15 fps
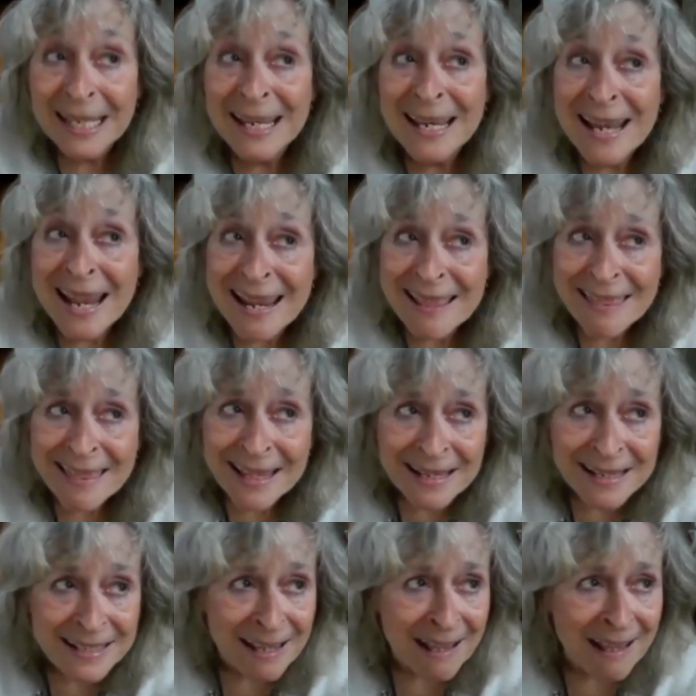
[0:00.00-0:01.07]
Nathan
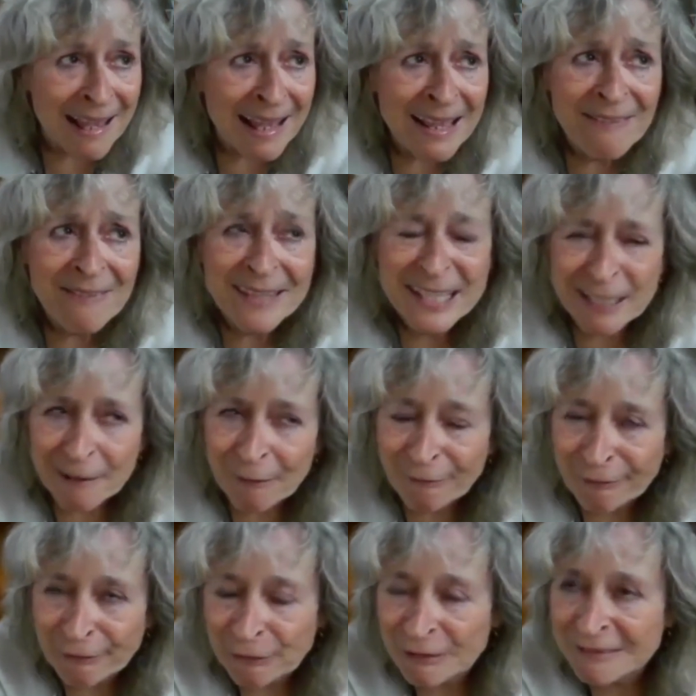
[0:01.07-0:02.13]
tied the cell
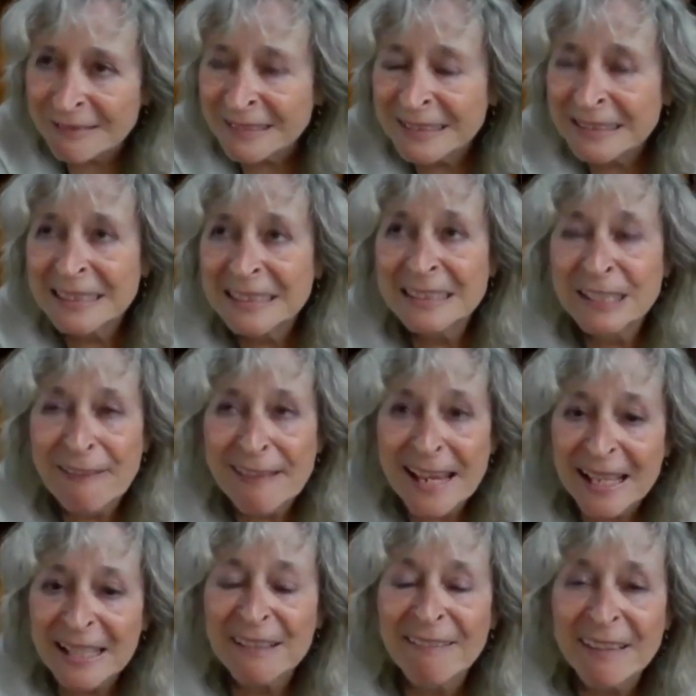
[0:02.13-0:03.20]
phone to
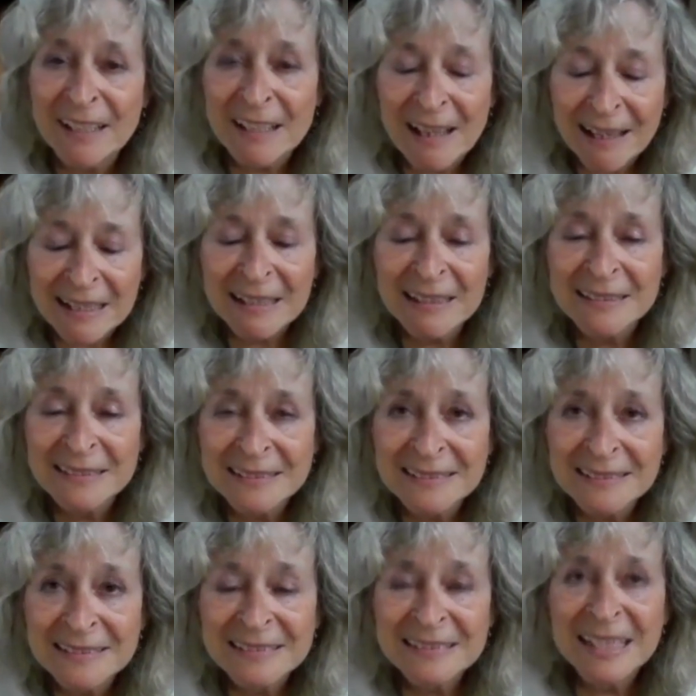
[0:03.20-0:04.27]
the end of the kite,
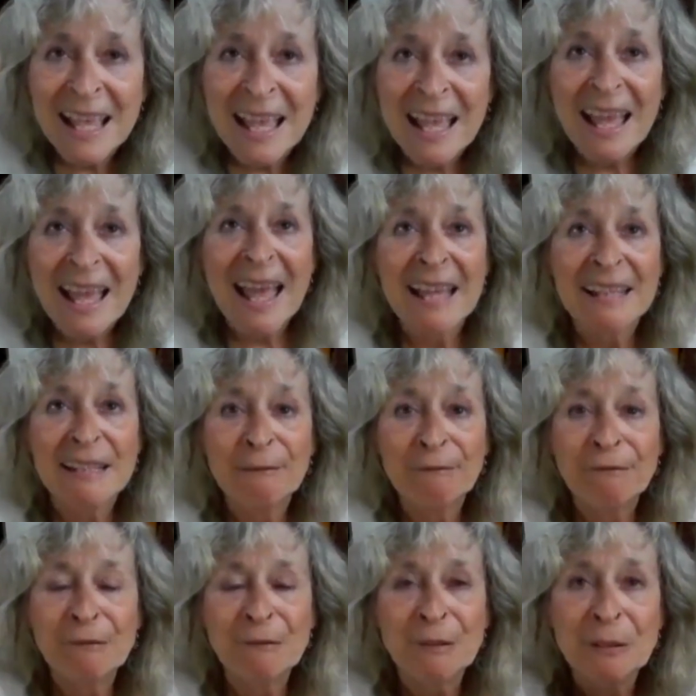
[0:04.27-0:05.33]
and it
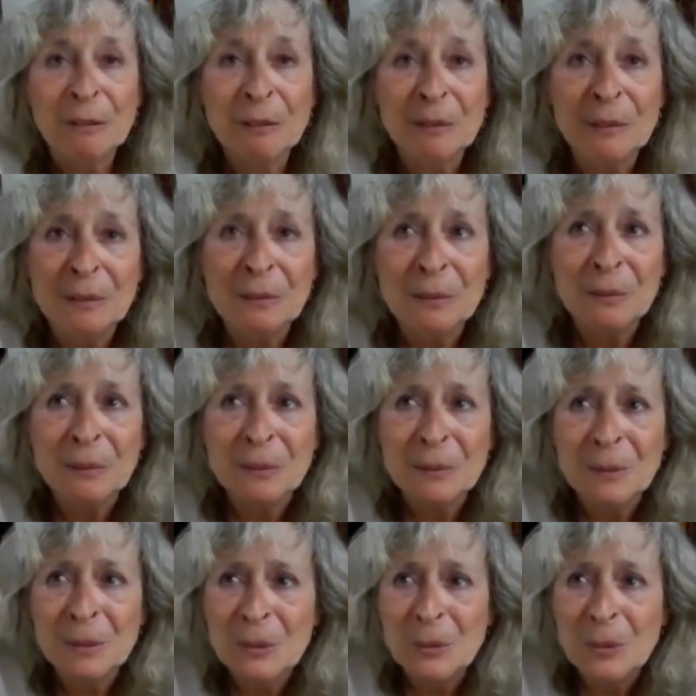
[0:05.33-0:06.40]

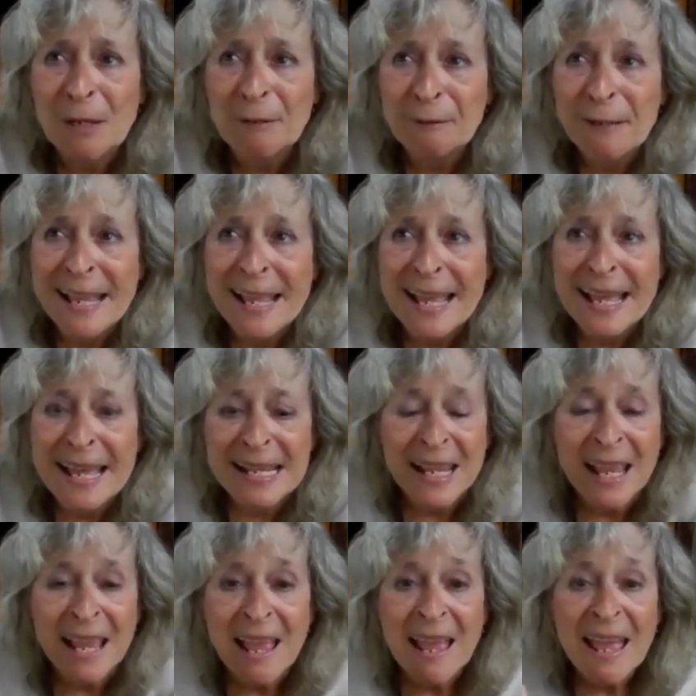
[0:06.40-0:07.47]
flew
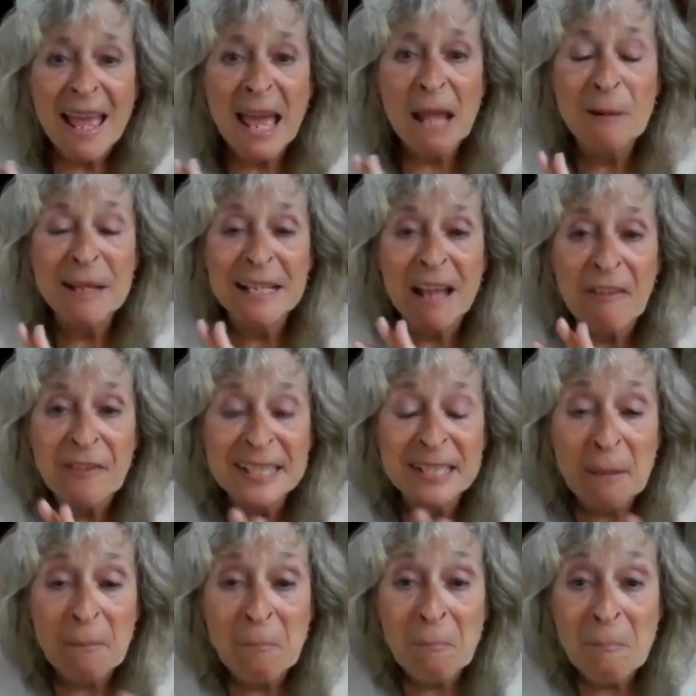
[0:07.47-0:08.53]
overhead, and we got
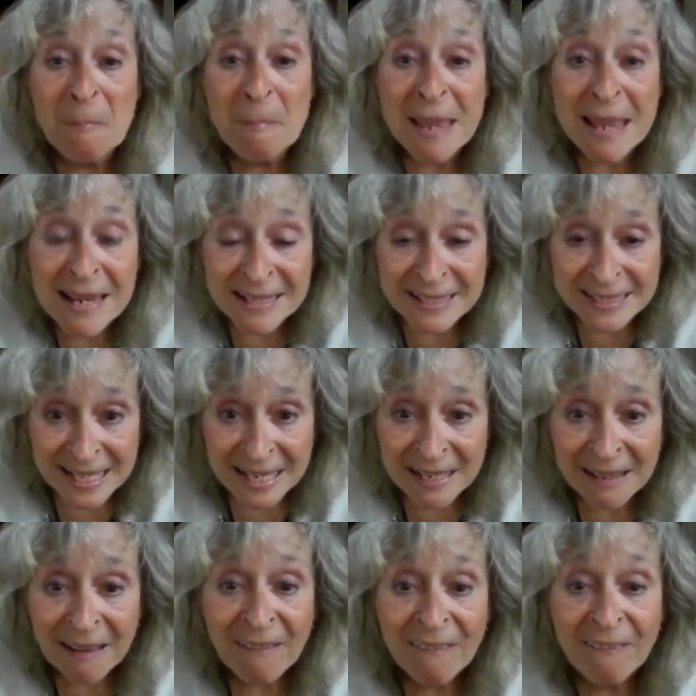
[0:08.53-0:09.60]
this
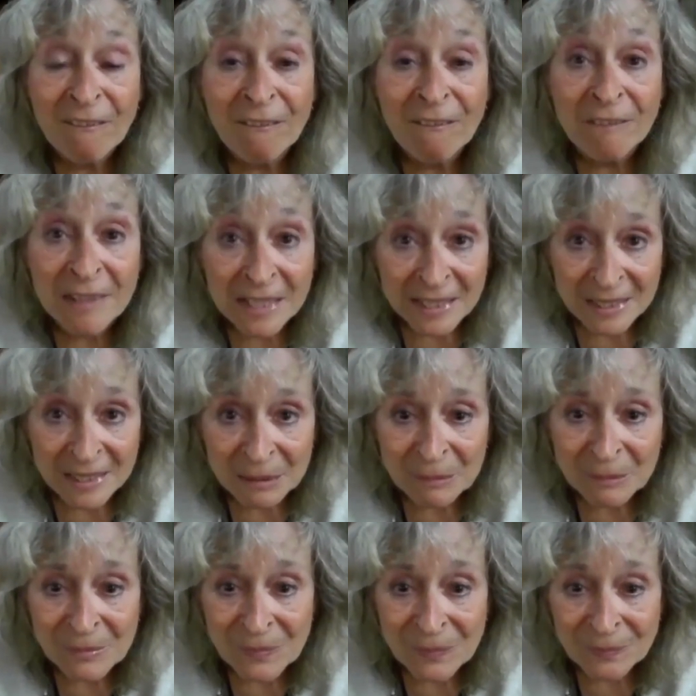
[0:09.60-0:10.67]
amazing
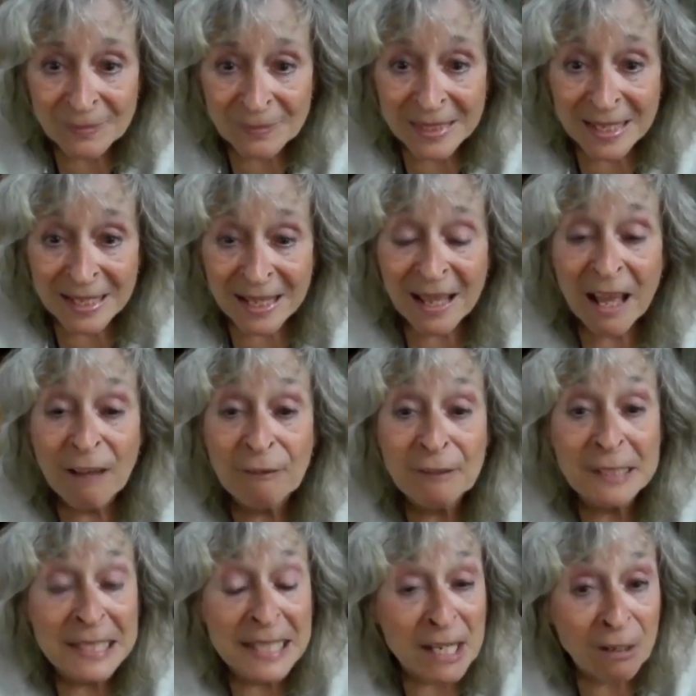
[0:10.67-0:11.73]
video of
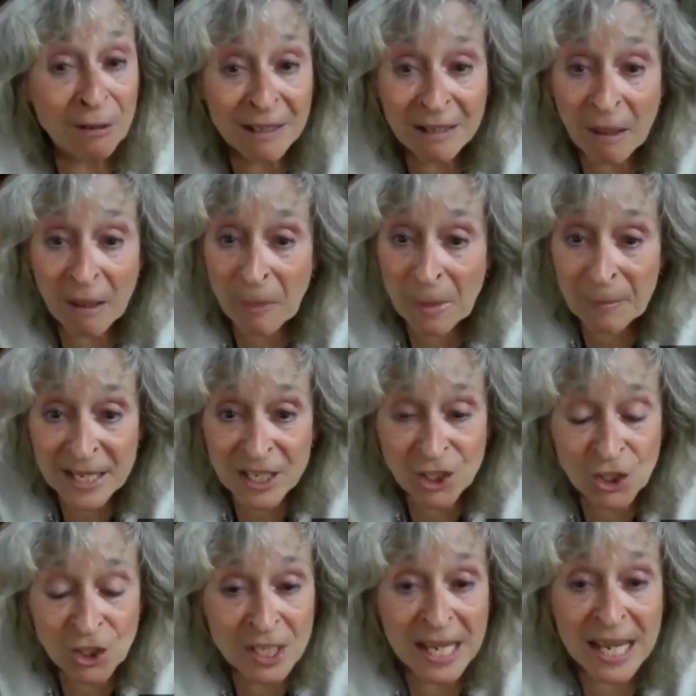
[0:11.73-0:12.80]
Clara on the
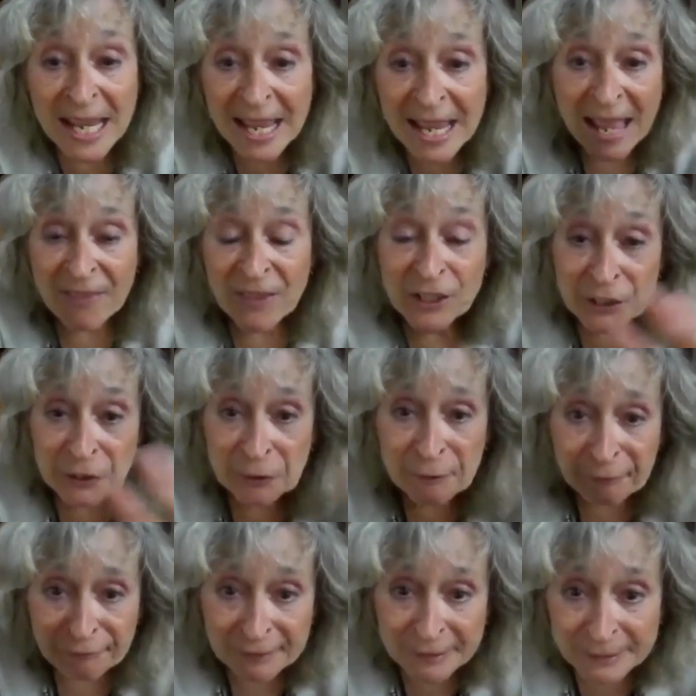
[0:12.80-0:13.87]
beach, and the
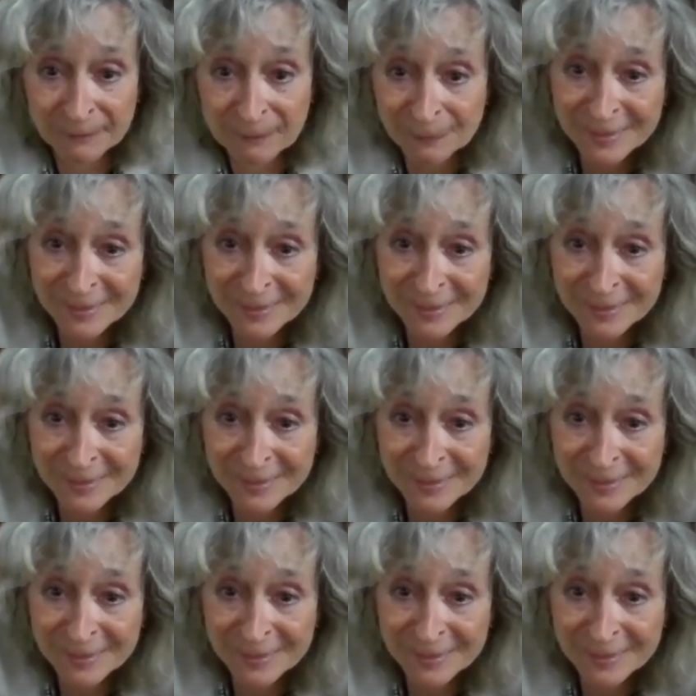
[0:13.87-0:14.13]
surf,